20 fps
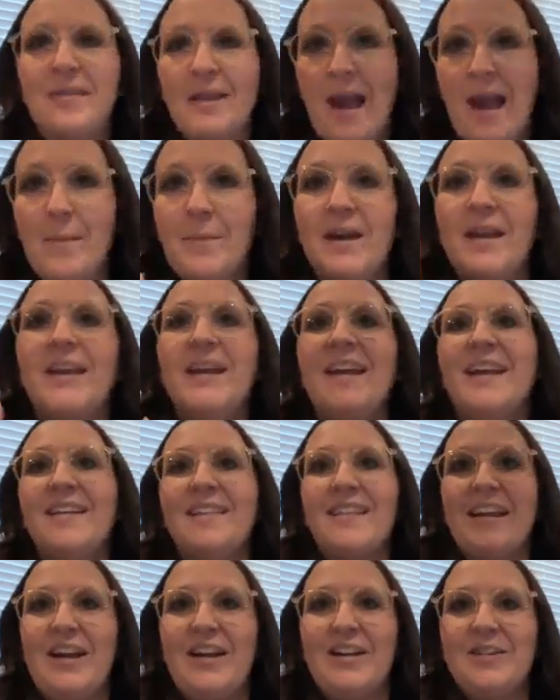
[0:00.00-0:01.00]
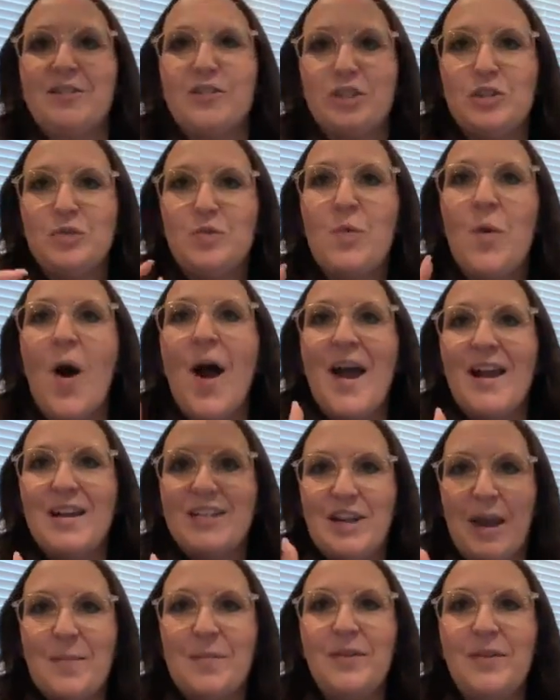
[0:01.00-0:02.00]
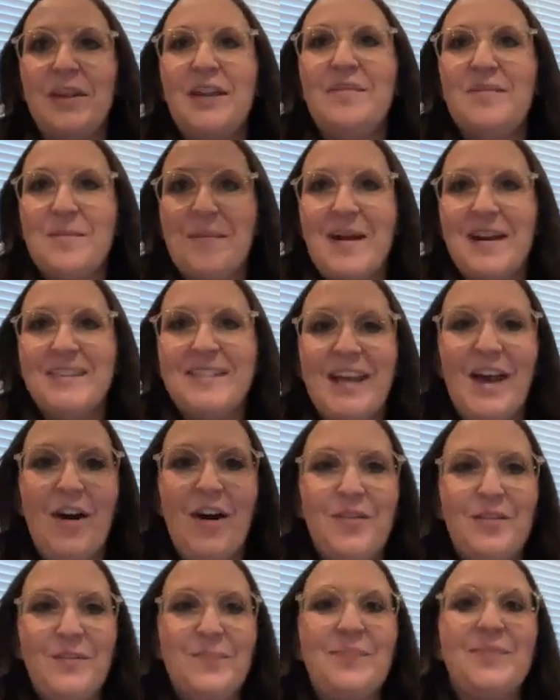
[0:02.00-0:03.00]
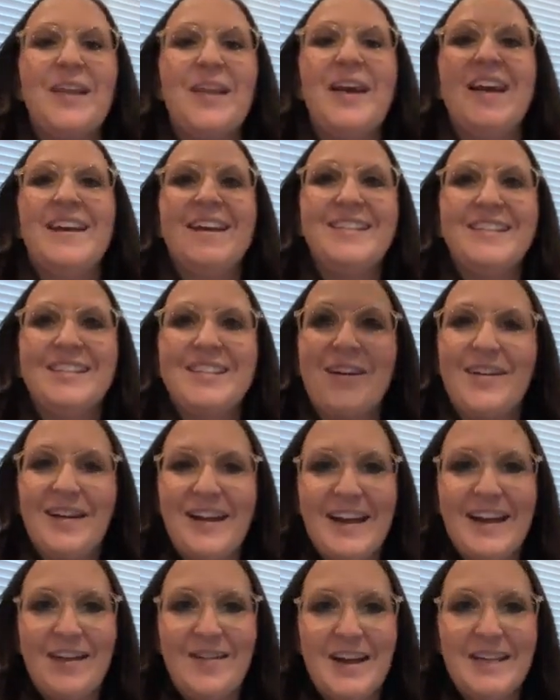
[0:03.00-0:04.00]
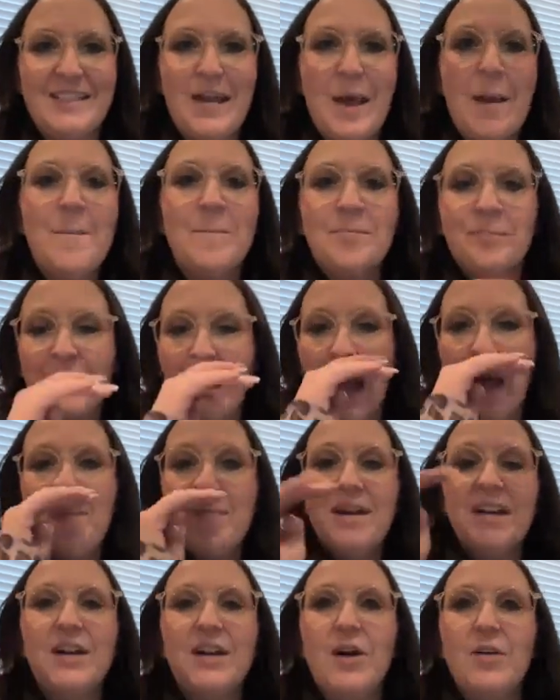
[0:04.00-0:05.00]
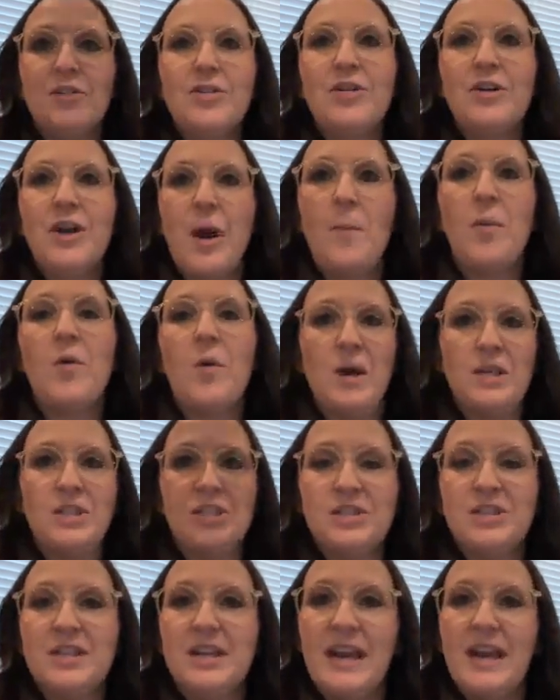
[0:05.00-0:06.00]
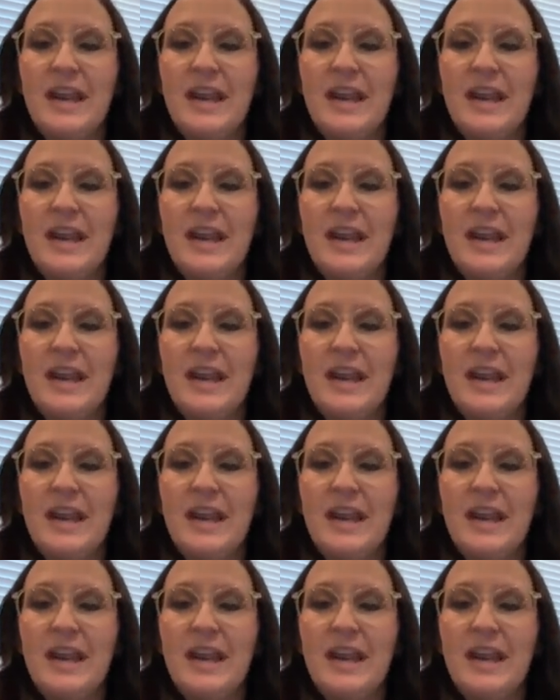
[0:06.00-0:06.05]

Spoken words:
I'm gonna get there. Just watch. I believe in myself. So, anyways, I'm gonna go through a couple questions and